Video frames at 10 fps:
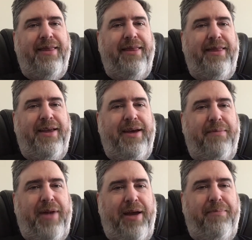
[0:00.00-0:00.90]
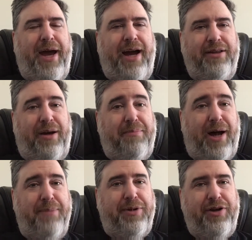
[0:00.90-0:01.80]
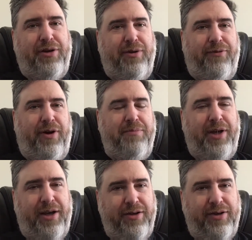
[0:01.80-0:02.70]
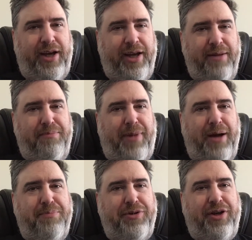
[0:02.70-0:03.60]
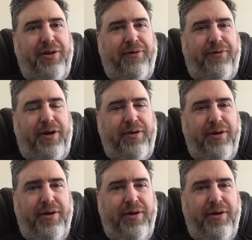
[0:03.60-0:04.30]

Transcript: them impact on my particular fun because, again, my particular fun